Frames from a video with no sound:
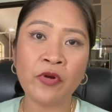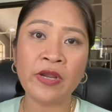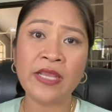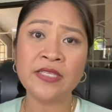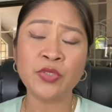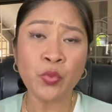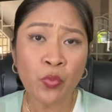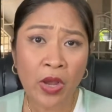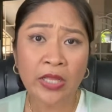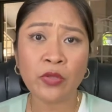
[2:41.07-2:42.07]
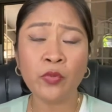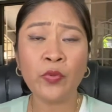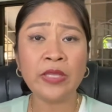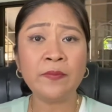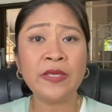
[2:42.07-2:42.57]
is what
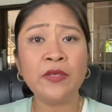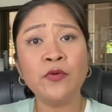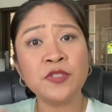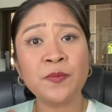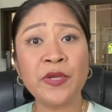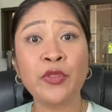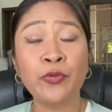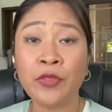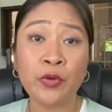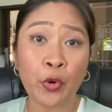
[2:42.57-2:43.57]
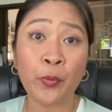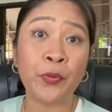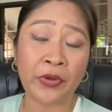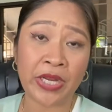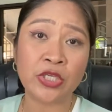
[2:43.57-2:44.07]
will be used by the
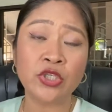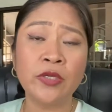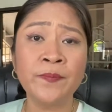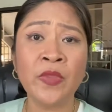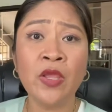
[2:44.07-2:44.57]
corporation